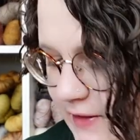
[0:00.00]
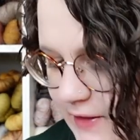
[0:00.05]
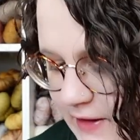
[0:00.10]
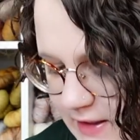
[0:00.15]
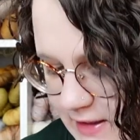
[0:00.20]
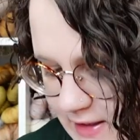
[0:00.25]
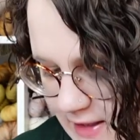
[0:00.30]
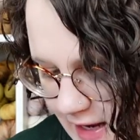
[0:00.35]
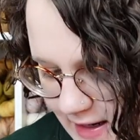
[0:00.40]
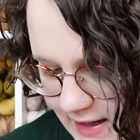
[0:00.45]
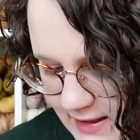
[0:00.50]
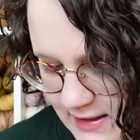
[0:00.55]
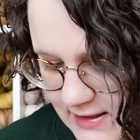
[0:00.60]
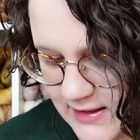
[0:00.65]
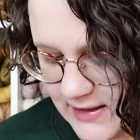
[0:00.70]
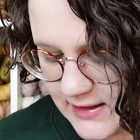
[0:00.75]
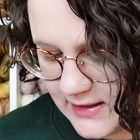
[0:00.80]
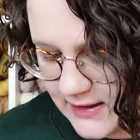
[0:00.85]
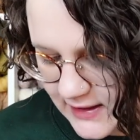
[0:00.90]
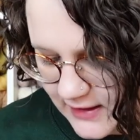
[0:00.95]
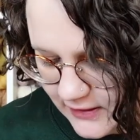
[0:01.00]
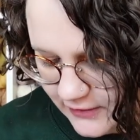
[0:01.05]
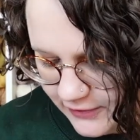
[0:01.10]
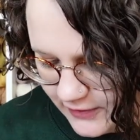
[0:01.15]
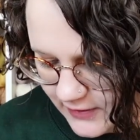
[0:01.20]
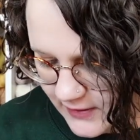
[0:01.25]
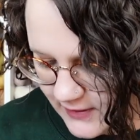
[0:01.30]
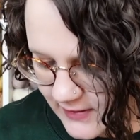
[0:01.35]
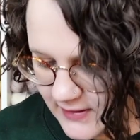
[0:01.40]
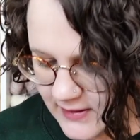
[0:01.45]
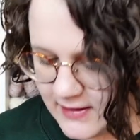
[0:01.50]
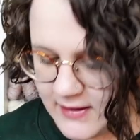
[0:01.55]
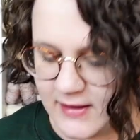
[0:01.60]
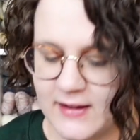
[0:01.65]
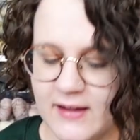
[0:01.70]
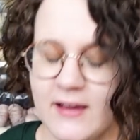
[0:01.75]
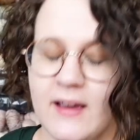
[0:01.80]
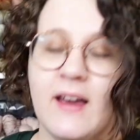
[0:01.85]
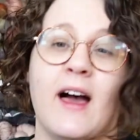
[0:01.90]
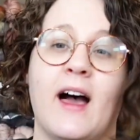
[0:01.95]
the second sleeve.
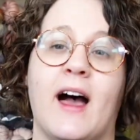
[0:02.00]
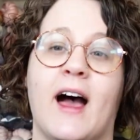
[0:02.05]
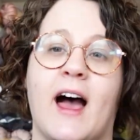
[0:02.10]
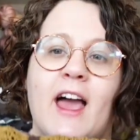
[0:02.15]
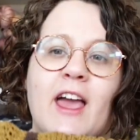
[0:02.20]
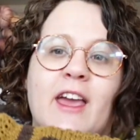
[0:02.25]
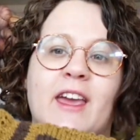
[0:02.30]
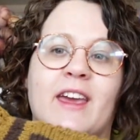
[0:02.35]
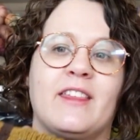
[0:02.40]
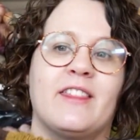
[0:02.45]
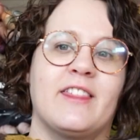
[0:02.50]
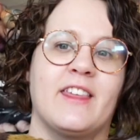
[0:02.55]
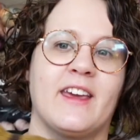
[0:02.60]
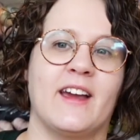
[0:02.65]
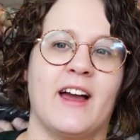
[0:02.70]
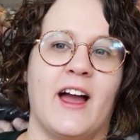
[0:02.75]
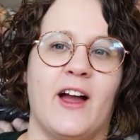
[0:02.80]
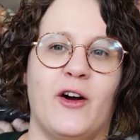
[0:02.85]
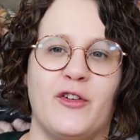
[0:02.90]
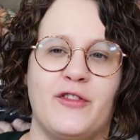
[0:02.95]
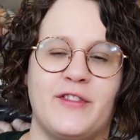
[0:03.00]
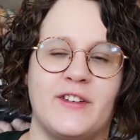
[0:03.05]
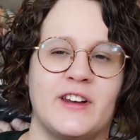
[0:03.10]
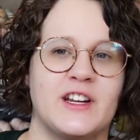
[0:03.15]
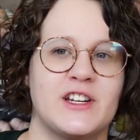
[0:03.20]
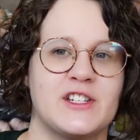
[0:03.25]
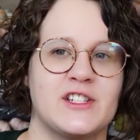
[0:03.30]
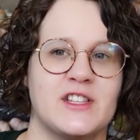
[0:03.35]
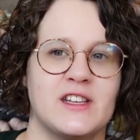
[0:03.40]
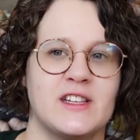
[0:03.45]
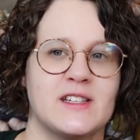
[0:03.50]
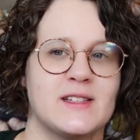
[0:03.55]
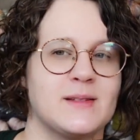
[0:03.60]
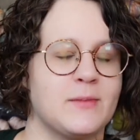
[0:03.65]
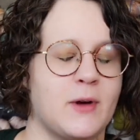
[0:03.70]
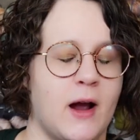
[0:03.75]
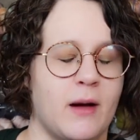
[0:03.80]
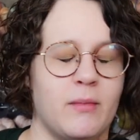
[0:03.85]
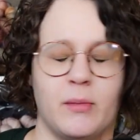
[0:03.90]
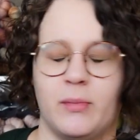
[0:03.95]
I think I'll finish this
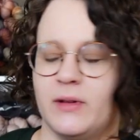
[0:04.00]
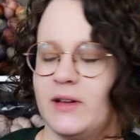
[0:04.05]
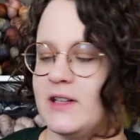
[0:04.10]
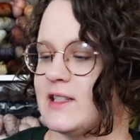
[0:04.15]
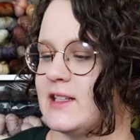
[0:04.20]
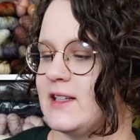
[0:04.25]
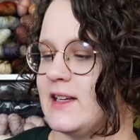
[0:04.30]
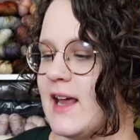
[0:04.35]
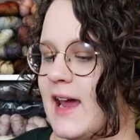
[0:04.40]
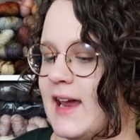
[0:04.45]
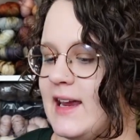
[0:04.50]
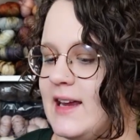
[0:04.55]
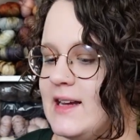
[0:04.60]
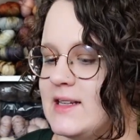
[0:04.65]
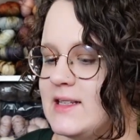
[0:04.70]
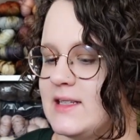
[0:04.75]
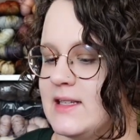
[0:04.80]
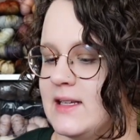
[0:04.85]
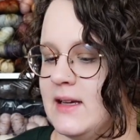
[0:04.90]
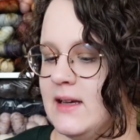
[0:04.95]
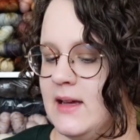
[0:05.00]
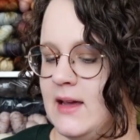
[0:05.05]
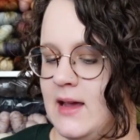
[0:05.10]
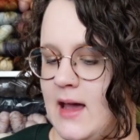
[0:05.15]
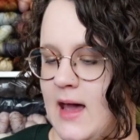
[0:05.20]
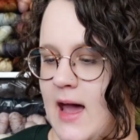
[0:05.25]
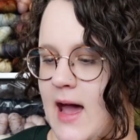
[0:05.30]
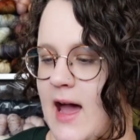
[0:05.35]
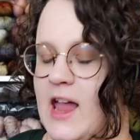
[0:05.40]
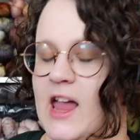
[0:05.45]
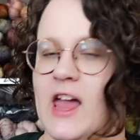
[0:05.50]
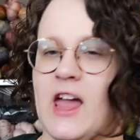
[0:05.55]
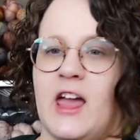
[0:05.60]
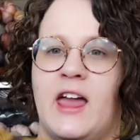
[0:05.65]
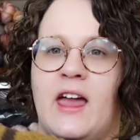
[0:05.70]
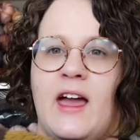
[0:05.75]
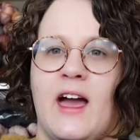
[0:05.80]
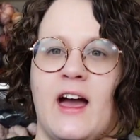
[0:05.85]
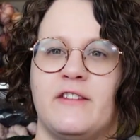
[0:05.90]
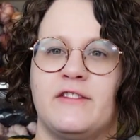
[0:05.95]
probably tonight.
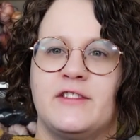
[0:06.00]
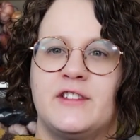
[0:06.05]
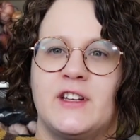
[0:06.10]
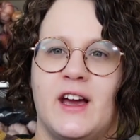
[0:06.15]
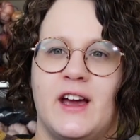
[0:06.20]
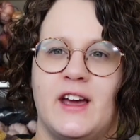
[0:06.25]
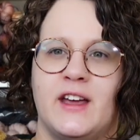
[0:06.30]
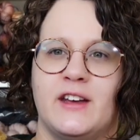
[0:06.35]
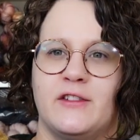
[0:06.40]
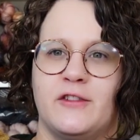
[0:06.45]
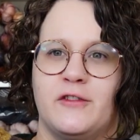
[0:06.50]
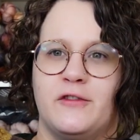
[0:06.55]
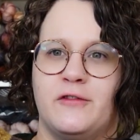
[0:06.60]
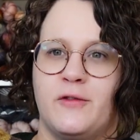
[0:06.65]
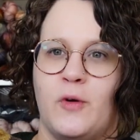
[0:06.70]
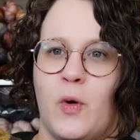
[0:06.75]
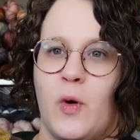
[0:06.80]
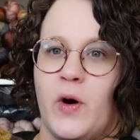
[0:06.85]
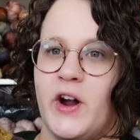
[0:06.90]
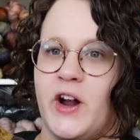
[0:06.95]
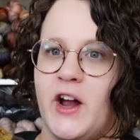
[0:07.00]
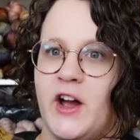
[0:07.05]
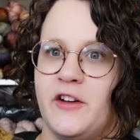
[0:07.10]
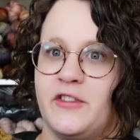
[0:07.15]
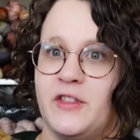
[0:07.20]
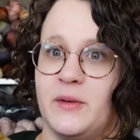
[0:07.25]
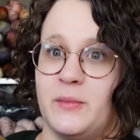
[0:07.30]
I have done 4 of the